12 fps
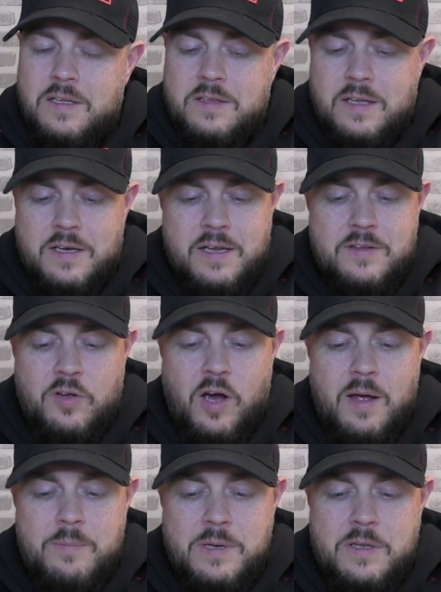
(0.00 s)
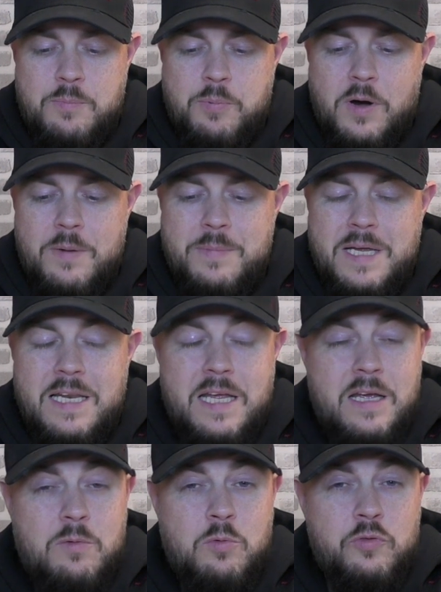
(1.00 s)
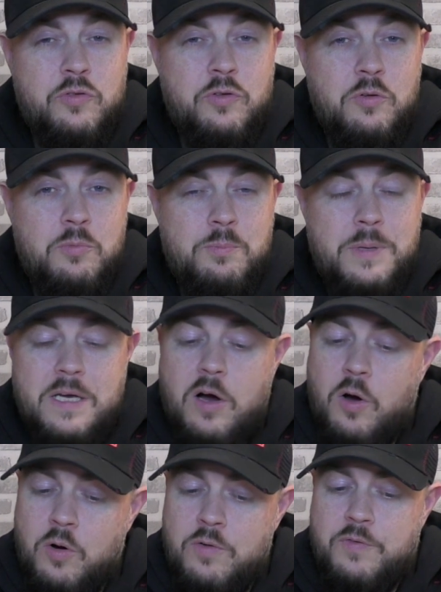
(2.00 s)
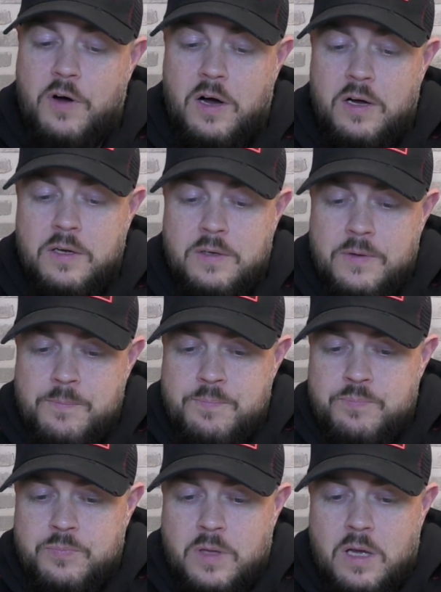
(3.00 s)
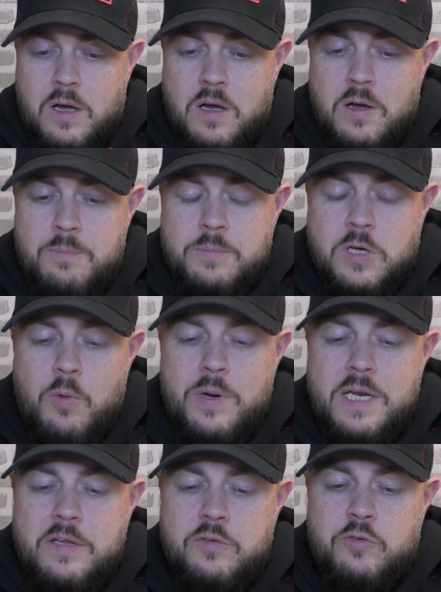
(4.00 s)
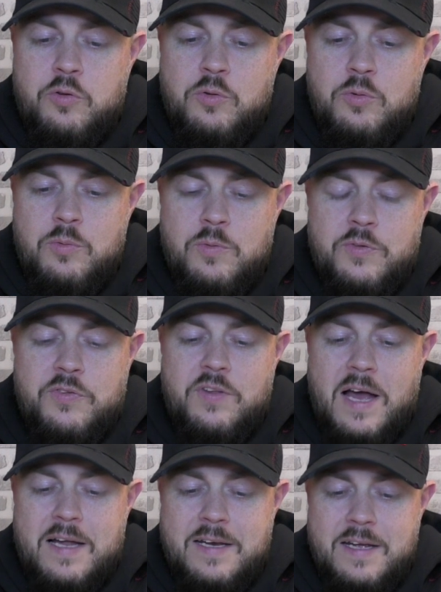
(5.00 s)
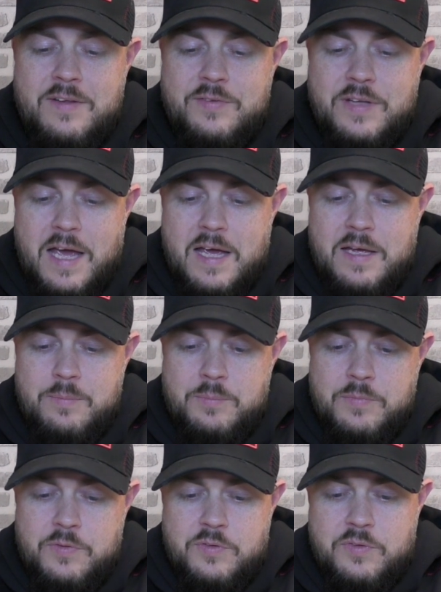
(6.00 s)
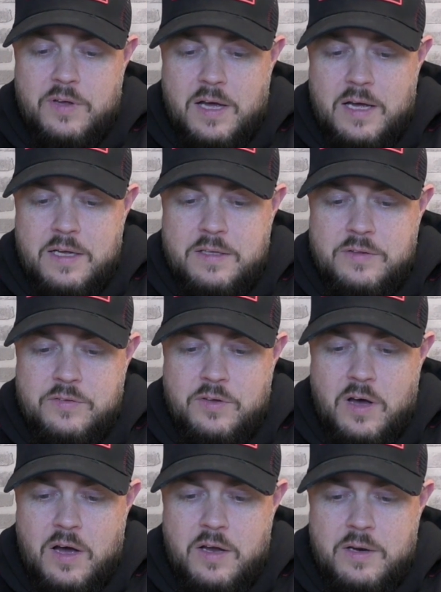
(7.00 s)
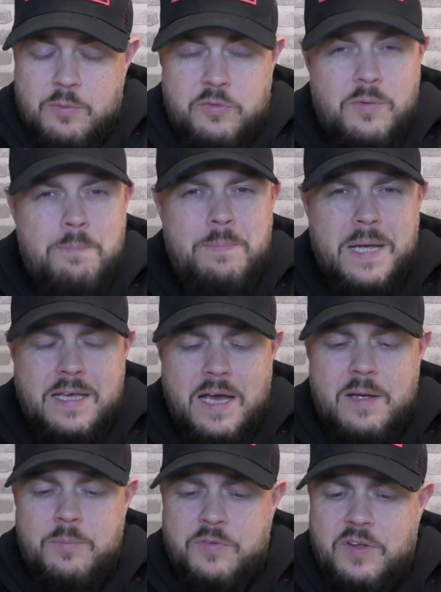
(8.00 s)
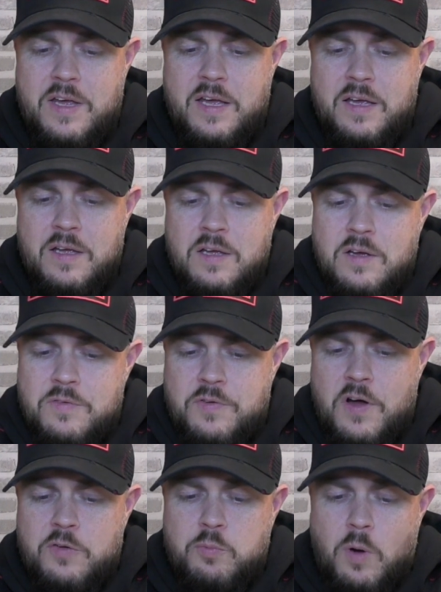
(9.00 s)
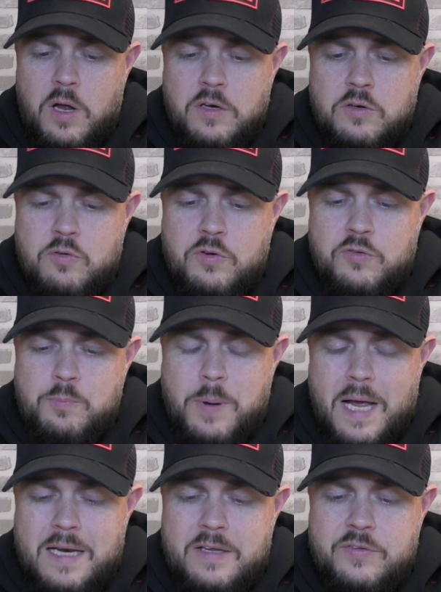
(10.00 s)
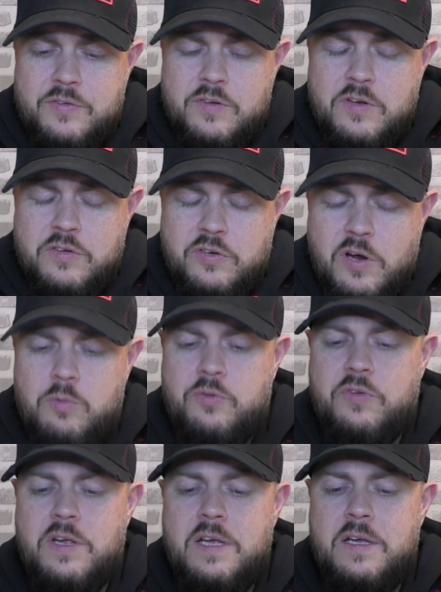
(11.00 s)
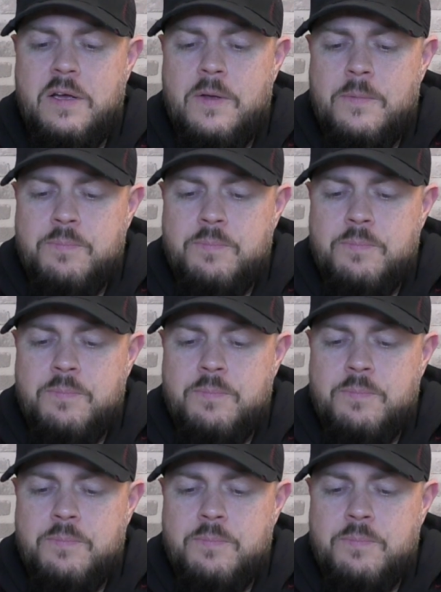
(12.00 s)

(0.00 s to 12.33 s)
that their time in the Premier League will soon be over. Going into Saturday's games, and there were some big games here. First one, Crystal Palace, Chelsea,